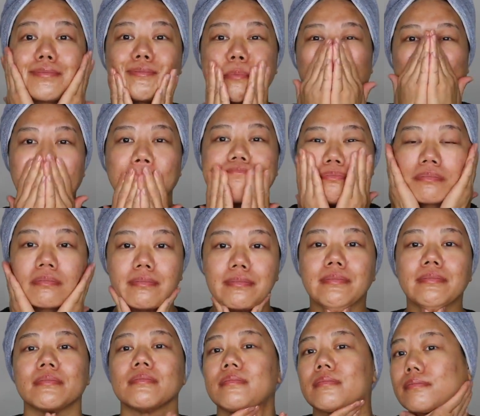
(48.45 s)
all the
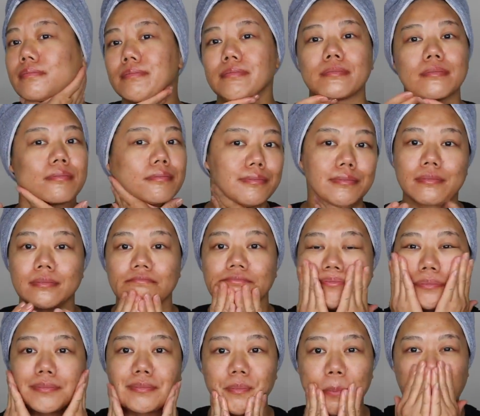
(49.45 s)
dirt,
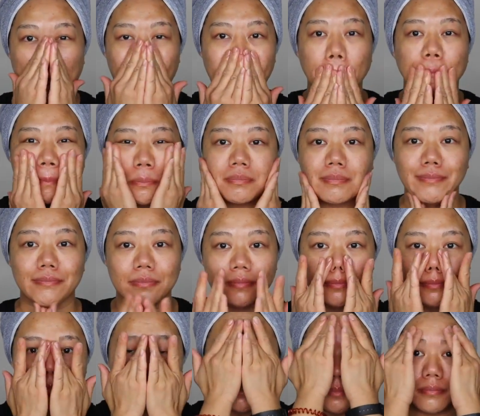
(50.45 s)
debris, and makeup.
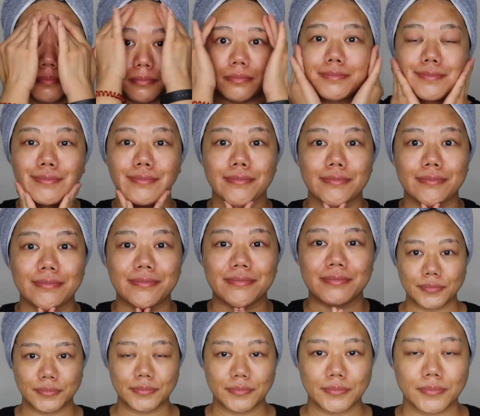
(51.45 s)
Then
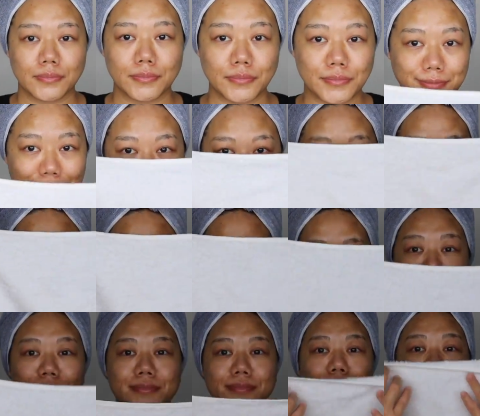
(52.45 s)
use a hot
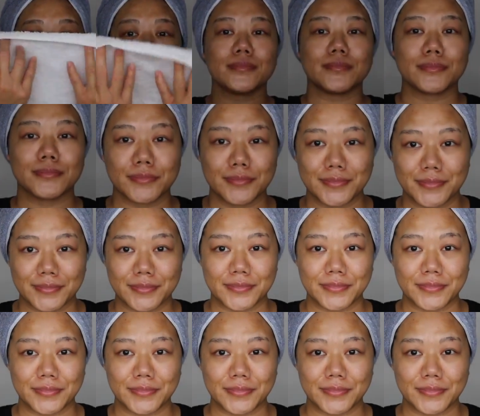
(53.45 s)
towel to